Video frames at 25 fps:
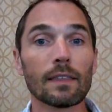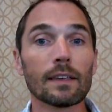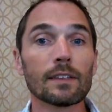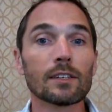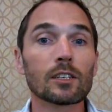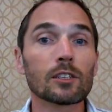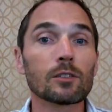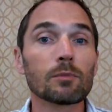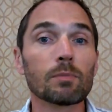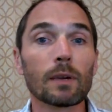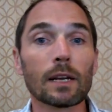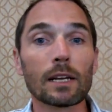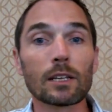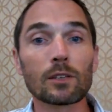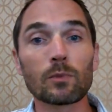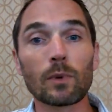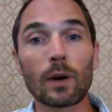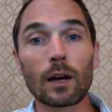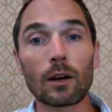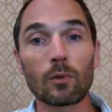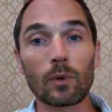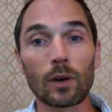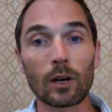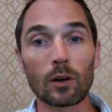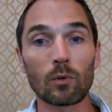This explains
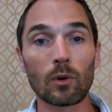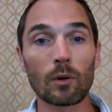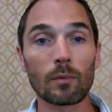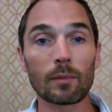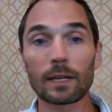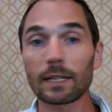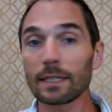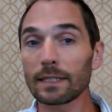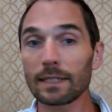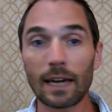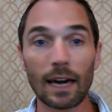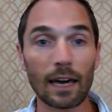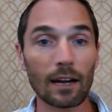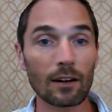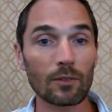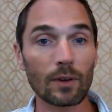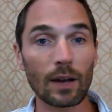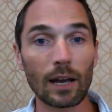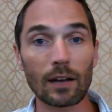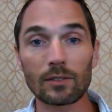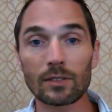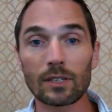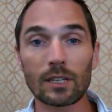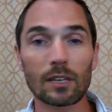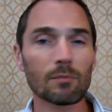why when a woman is not
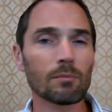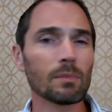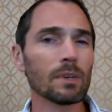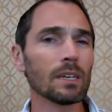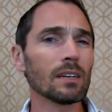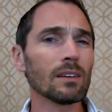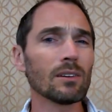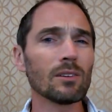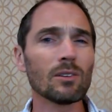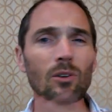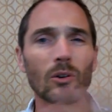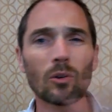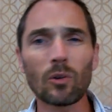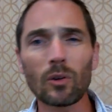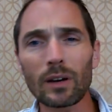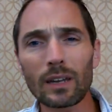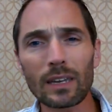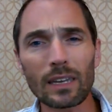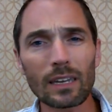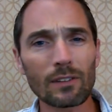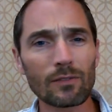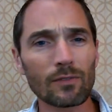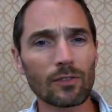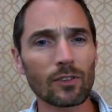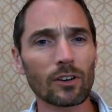aroused, it can be
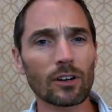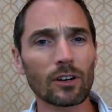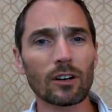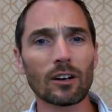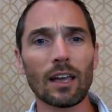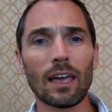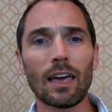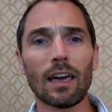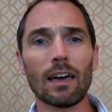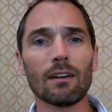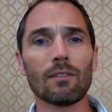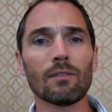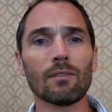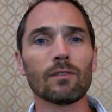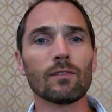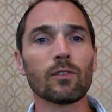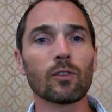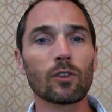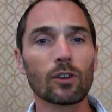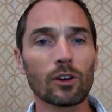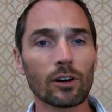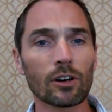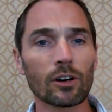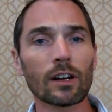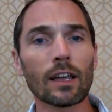annoying for her
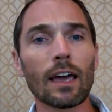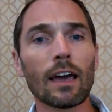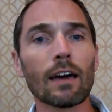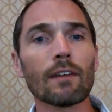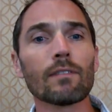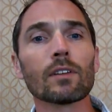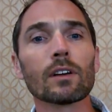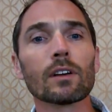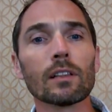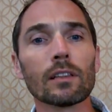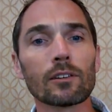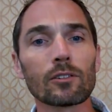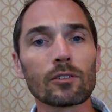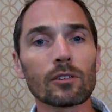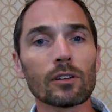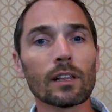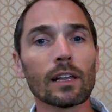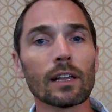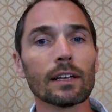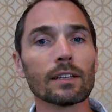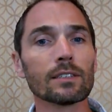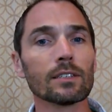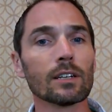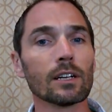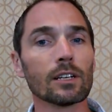to have the
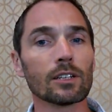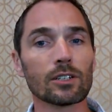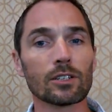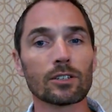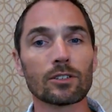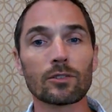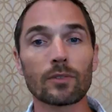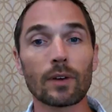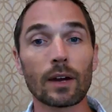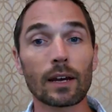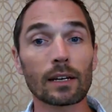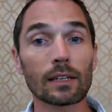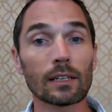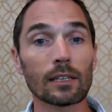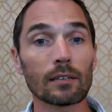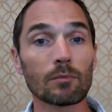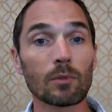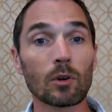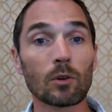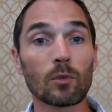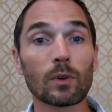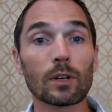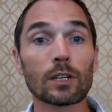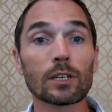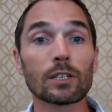clitoral head touched directly,
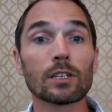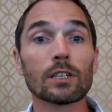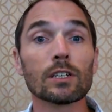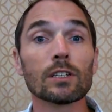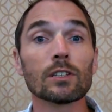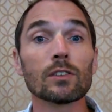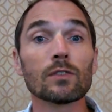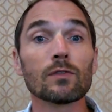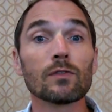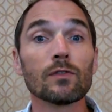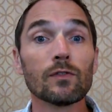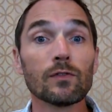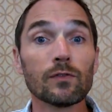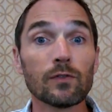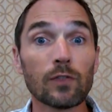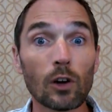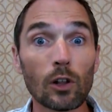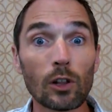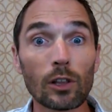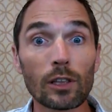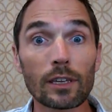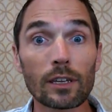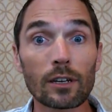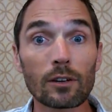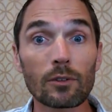but when she's
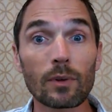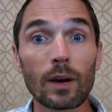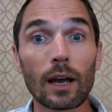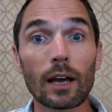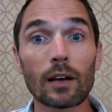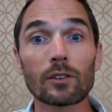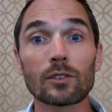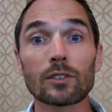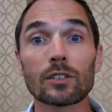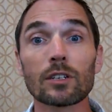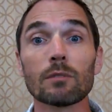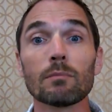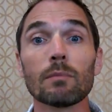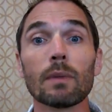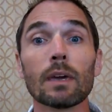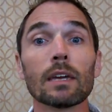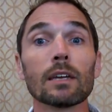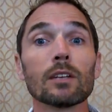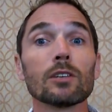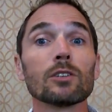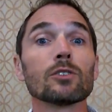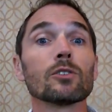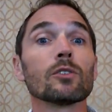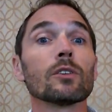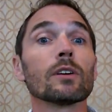fully aroused, she
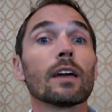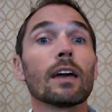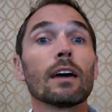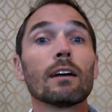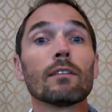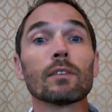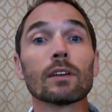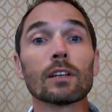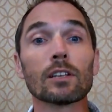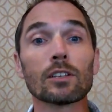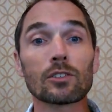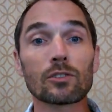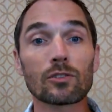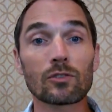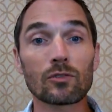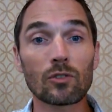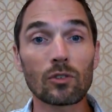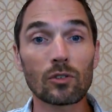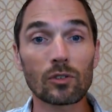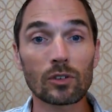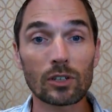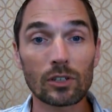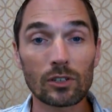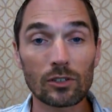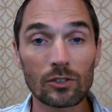may enjoy having it
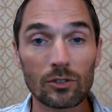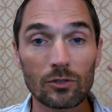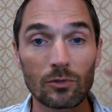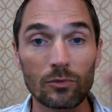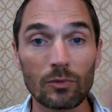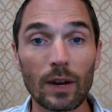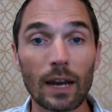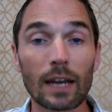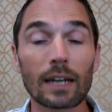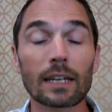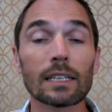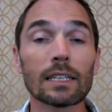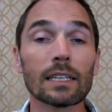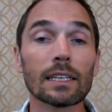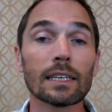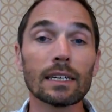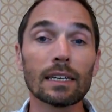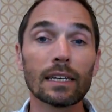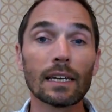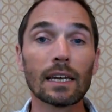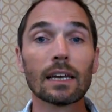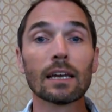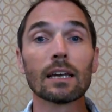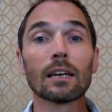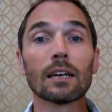stroked
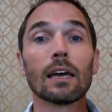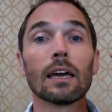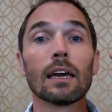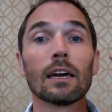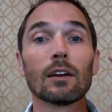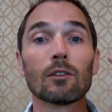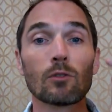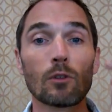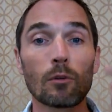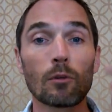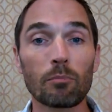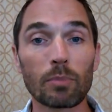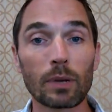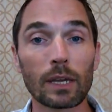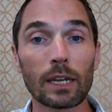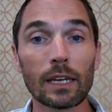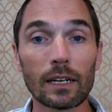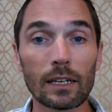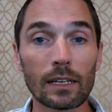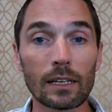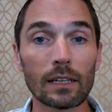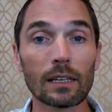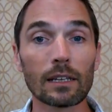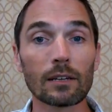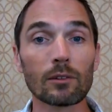directly and
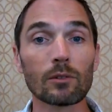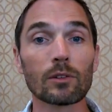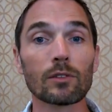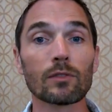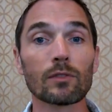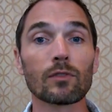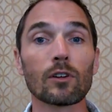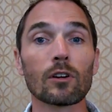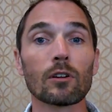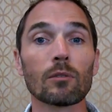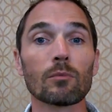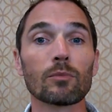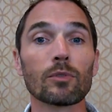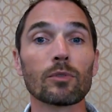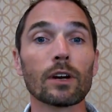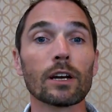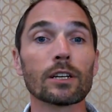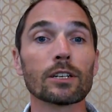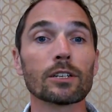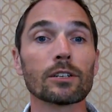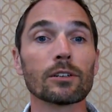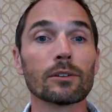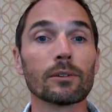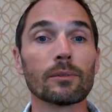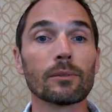repeatedly with firm
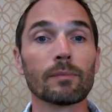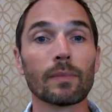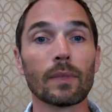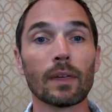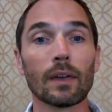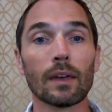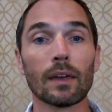pressure.